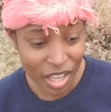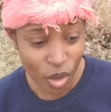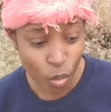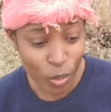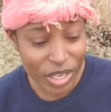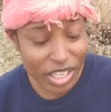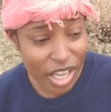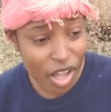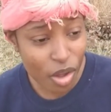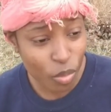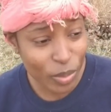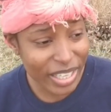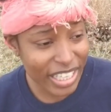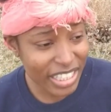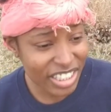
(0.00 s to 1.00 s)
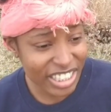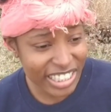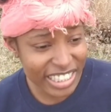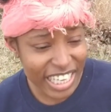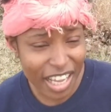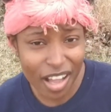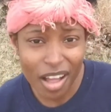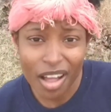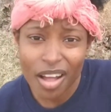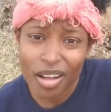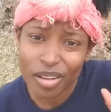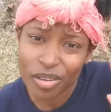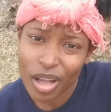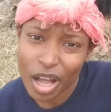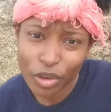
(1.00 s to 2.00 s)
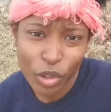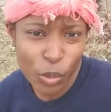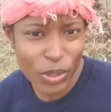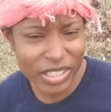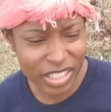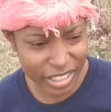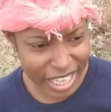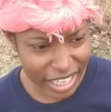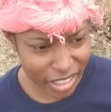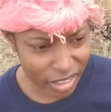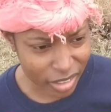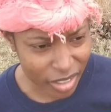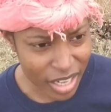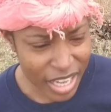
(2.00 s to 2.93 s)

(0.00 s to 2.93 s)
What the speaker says: We know we can just say, oh, I'll do it later.